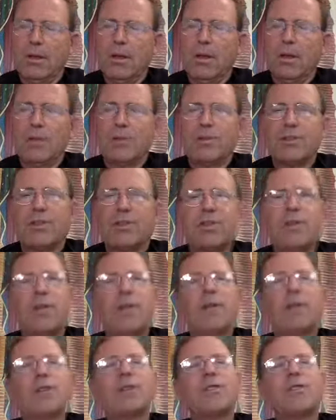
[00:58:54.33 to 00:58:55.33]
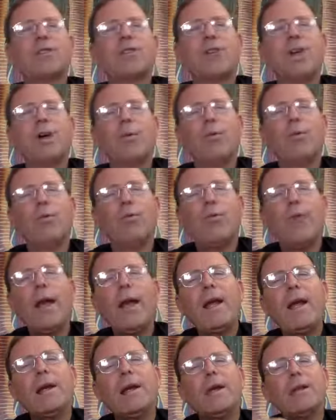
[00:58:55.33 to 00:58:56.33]
there's still some
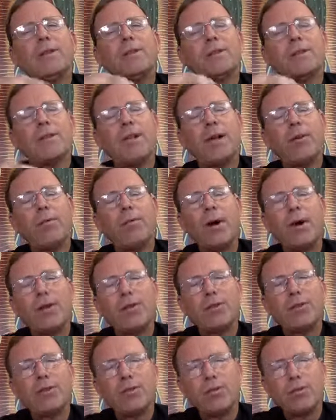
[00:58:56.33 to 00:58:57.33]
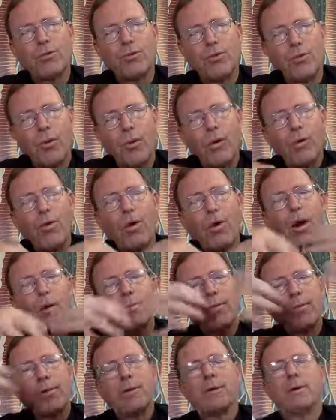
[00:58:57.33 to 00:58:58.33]
weeds that want to grow
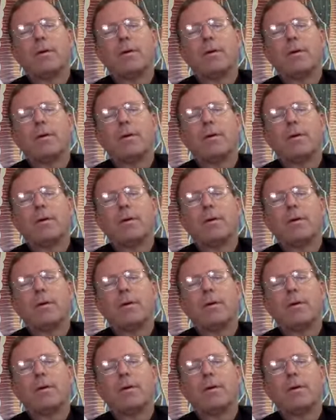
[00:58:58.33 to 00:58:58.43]
up